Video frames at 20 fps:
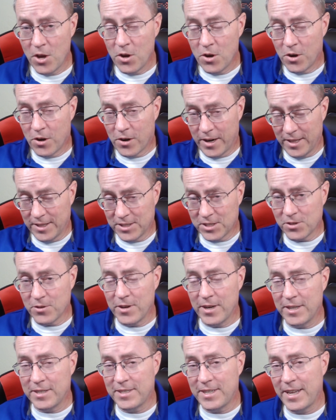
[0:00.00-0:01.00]
All right, let's go
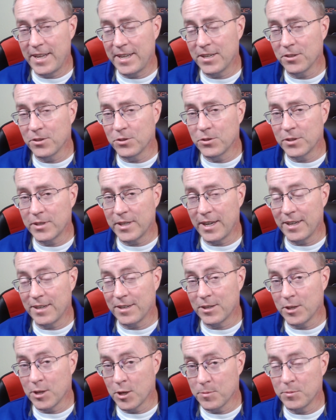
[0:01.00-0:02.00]
ahead and take a look at
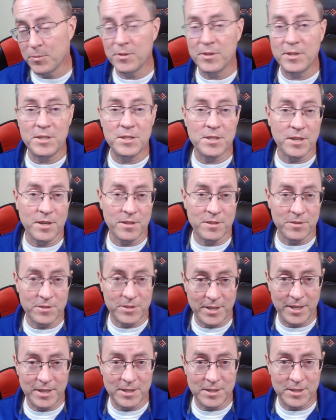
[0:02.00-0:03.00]
a couple of these other
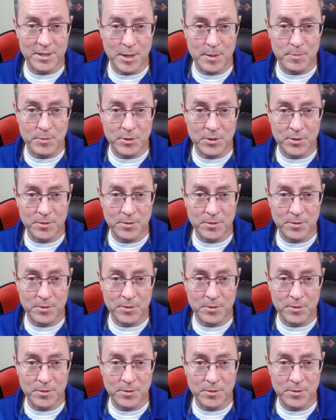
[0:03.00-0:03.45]
data types.